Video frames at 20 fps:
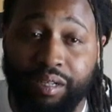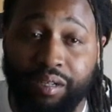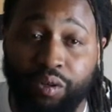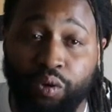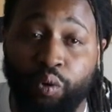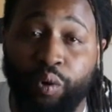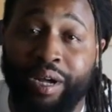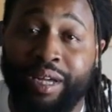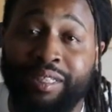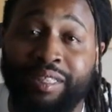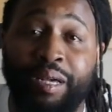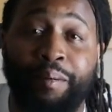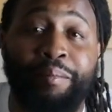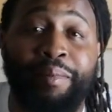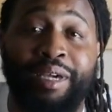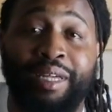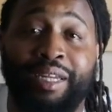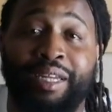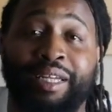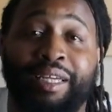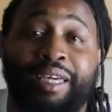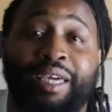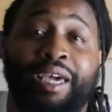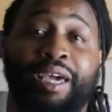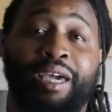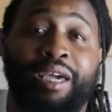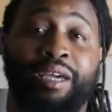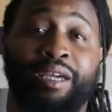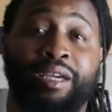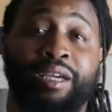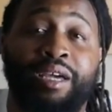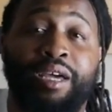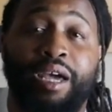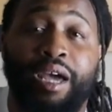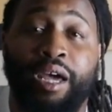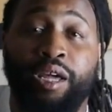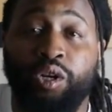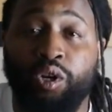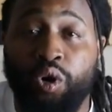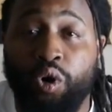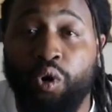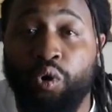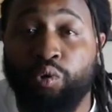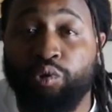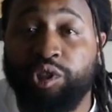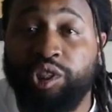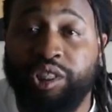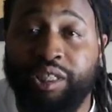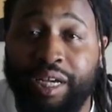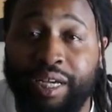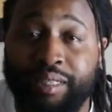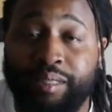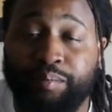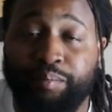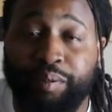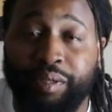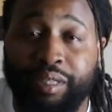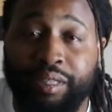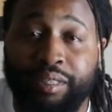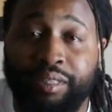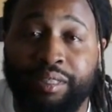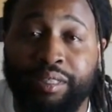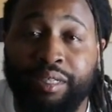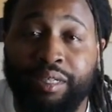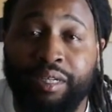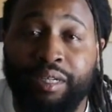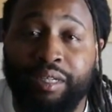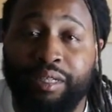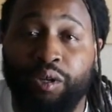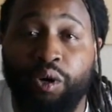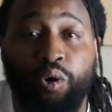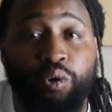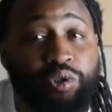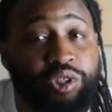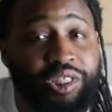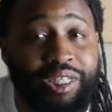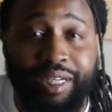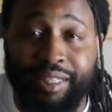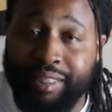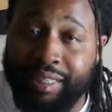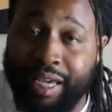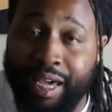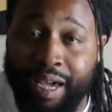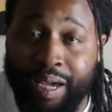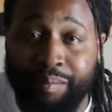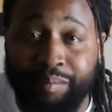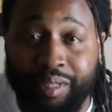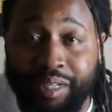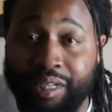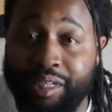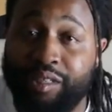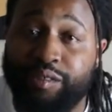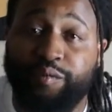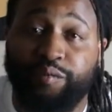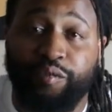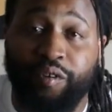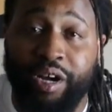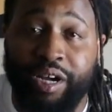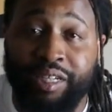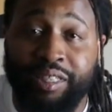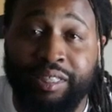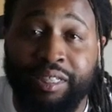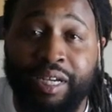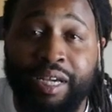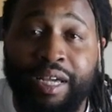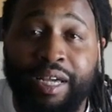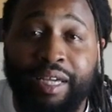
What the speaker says: who ends up being the king in the whole chess piece, the whole chess game that is Fresh.